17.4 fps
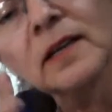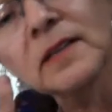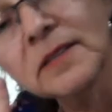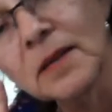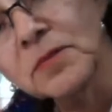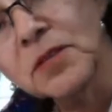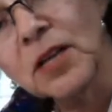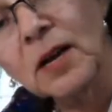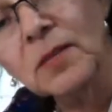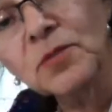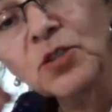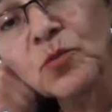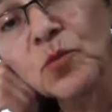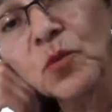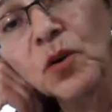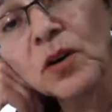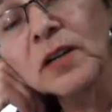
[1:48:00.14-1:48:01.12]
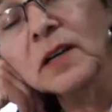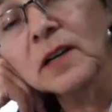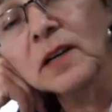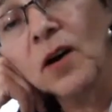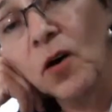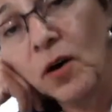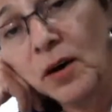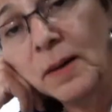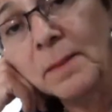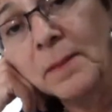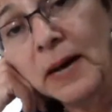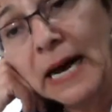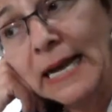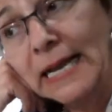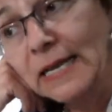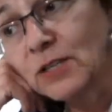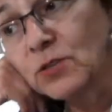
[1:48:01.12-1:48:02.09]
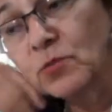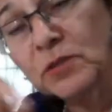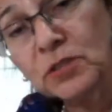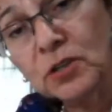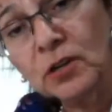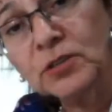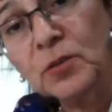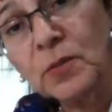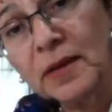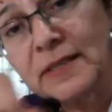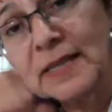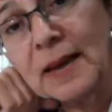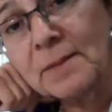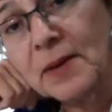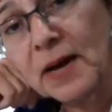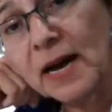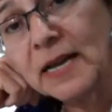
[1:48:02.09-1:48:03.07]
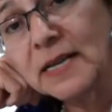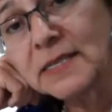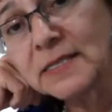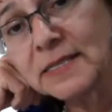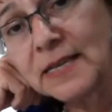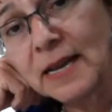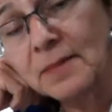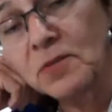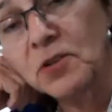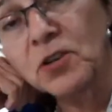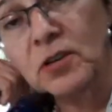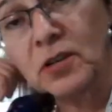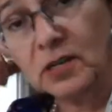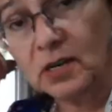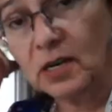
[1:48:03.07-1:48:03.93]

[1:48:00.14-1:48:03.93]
Now, sometimes you want on a bias. We talked about that bias tape, and